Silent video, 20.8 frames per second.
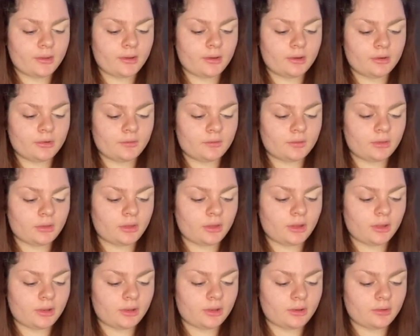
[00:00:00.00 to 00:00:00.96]
Just
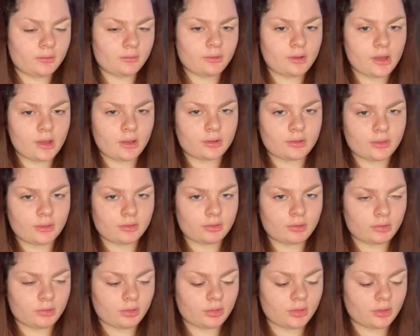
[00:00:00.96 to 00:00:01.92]
clean the excess
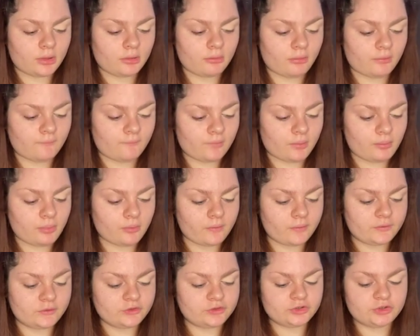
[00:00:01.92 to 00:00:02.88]
concealer off your
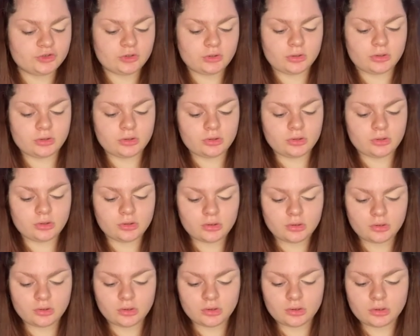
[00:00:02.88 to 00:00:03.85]
brush
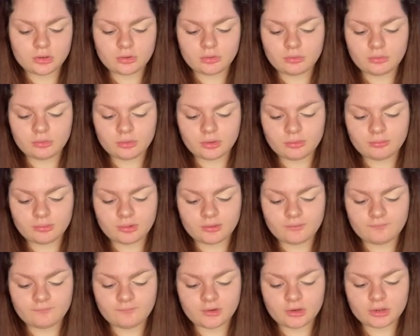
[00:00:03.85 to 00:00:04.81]
and go in with the
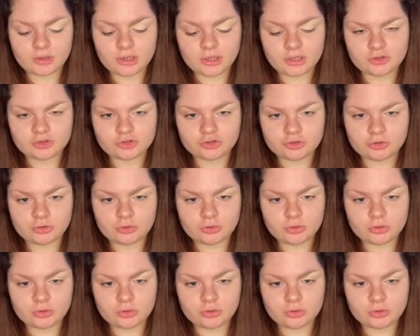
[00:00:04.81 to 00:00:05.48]
foundation